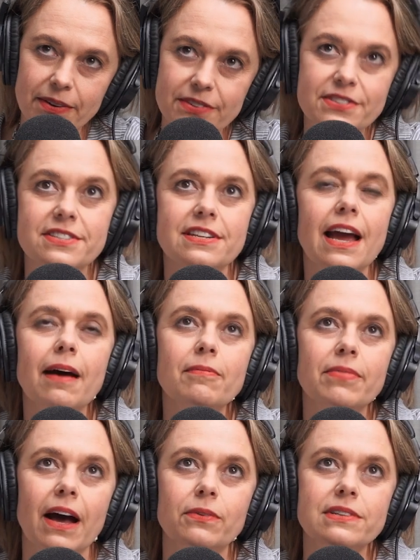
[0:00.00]
I was,
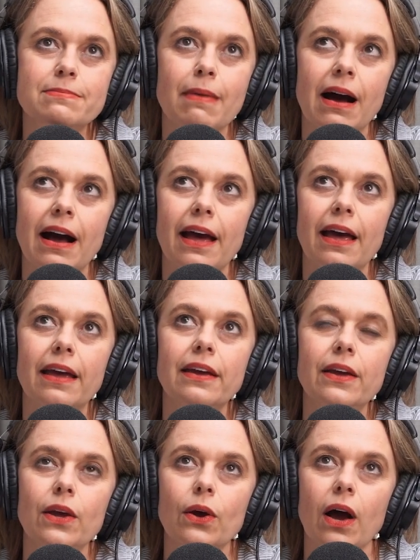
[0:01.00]
that was my,
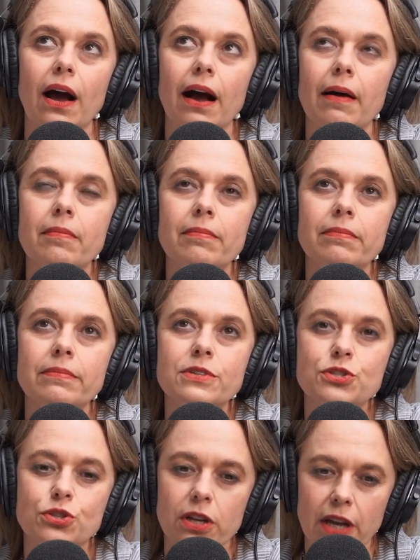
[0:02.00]

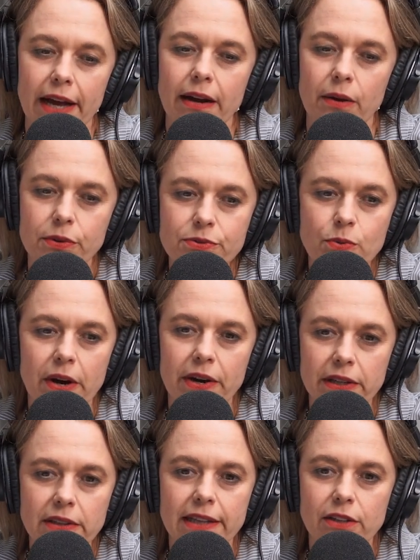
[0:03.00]
I was
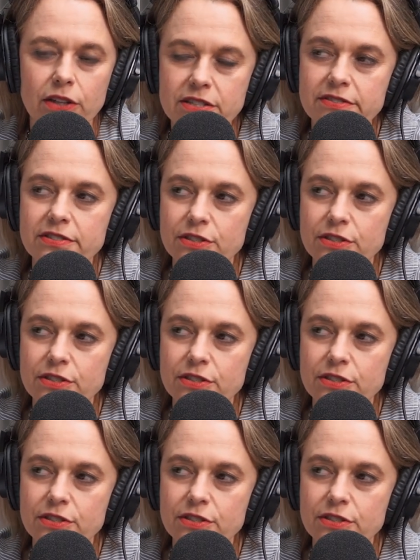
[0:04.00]
wearing like lots of